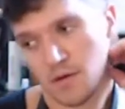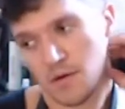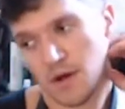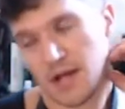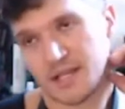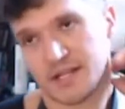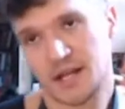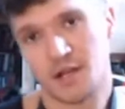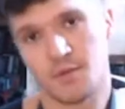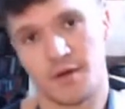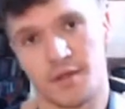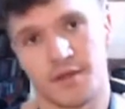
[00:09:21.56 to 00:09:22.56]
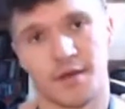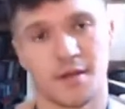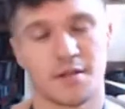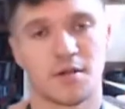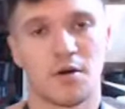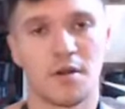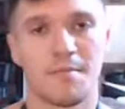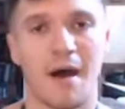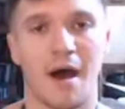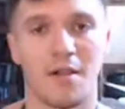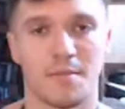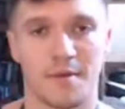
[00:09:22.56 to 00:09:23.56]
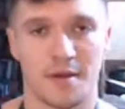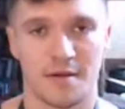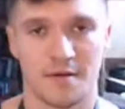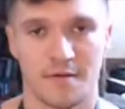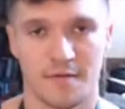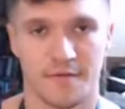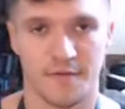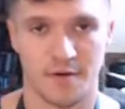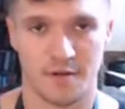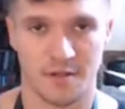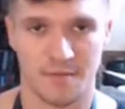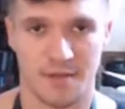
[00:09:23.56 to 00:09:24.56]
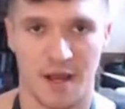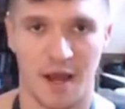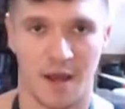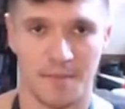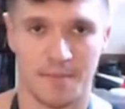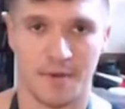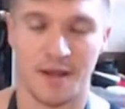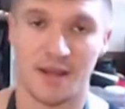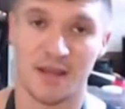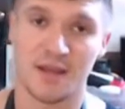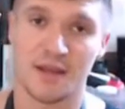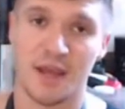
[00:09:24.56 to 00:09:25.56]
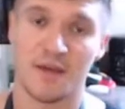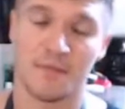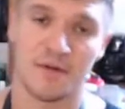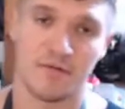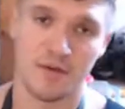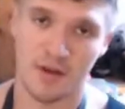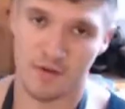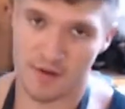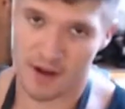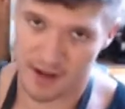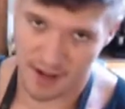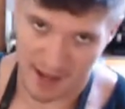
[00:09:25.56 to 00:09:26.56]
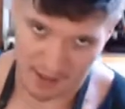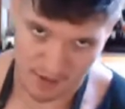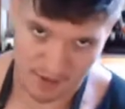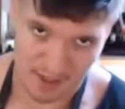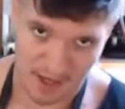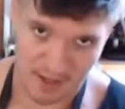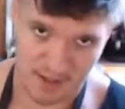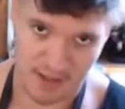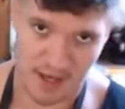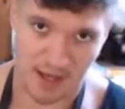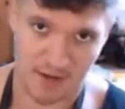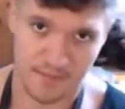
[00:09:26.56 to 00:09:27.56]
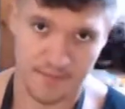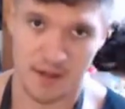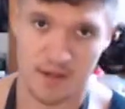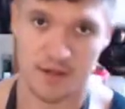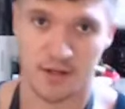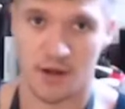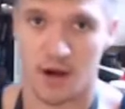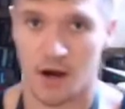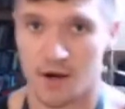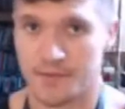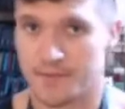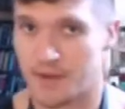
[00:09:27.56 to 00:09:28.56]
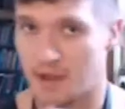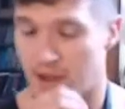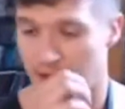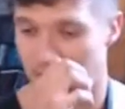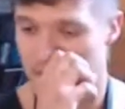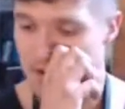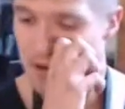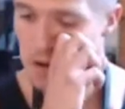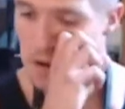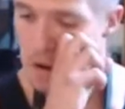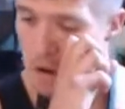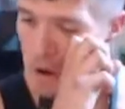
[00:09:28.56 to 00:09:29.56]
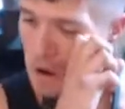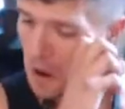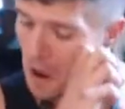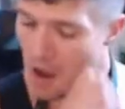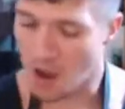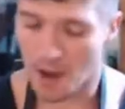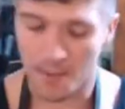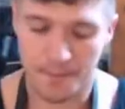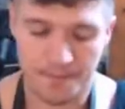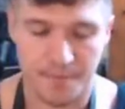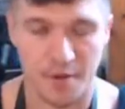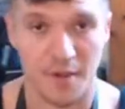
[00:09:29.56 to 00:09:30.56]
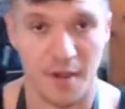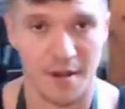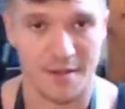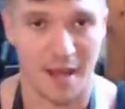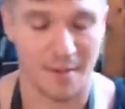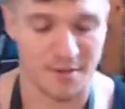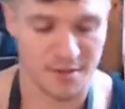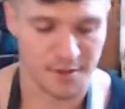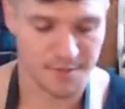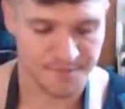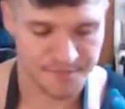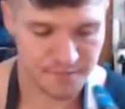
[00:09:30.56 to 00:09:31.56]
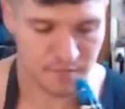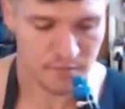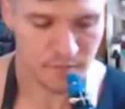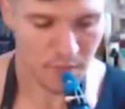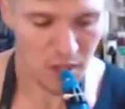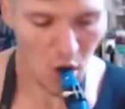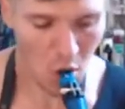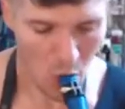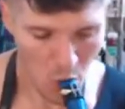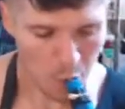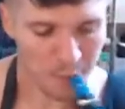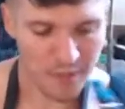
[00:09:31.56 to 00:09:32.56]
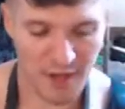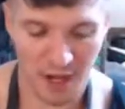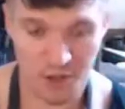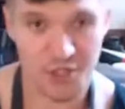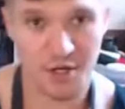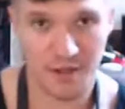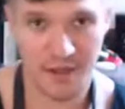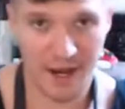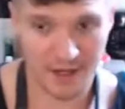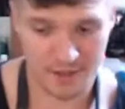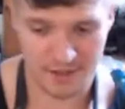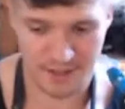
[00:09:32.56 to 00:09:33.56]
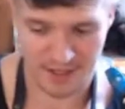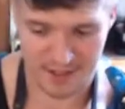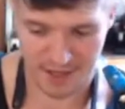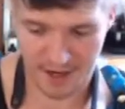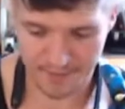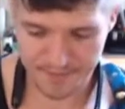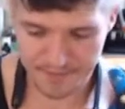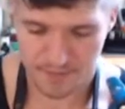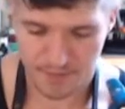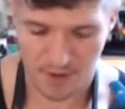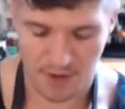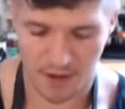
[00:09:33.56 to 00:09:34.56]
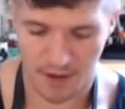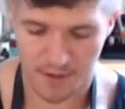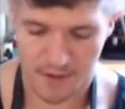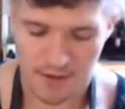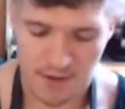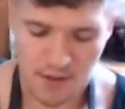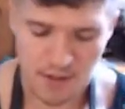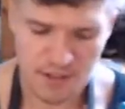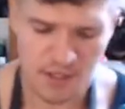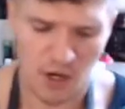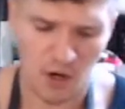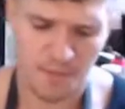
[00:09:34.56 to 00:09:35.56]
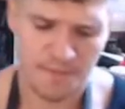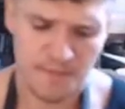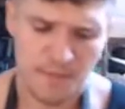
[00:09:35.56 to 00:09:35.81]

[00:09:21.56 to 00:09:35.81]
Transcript: I studied with Tony Malaby for some time, and he gave me a really great exercise that I took to heart and put a lot of time into. And I'll show you that exercise now. So